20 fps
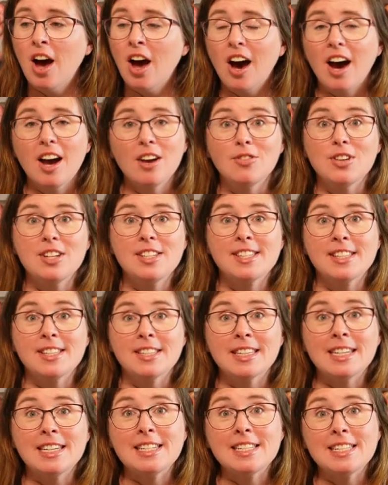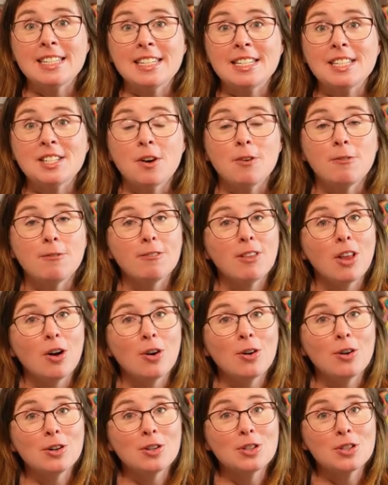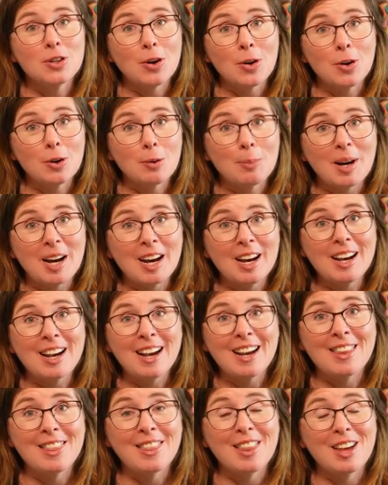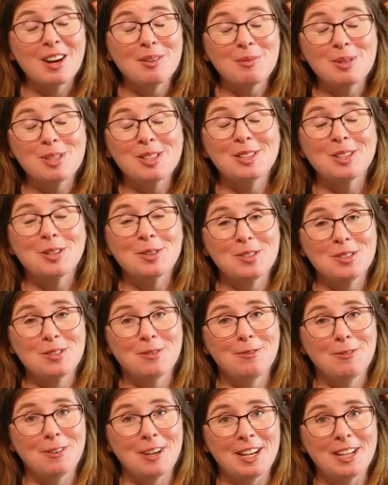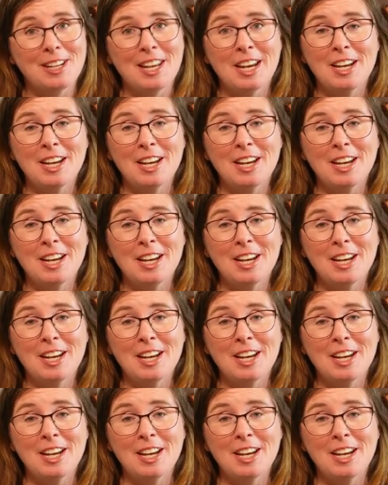I recently did Vlogtober and that was lots of fun.